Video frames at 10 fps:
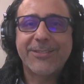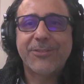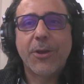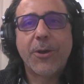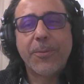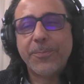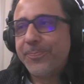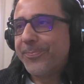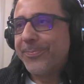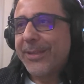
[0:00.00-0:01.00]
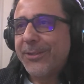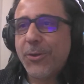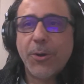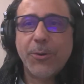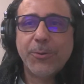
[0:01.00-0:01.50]
So
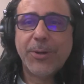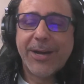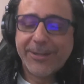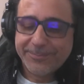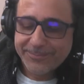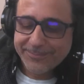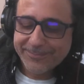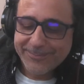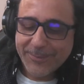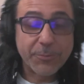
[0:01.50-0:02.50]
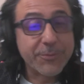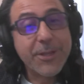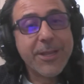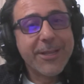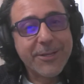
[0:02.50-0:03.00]
no,
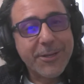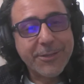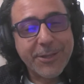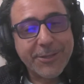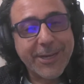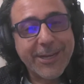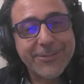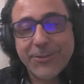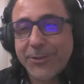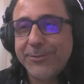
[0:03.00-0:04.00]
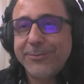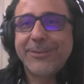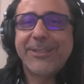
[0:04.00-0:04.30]
there's nothing against you.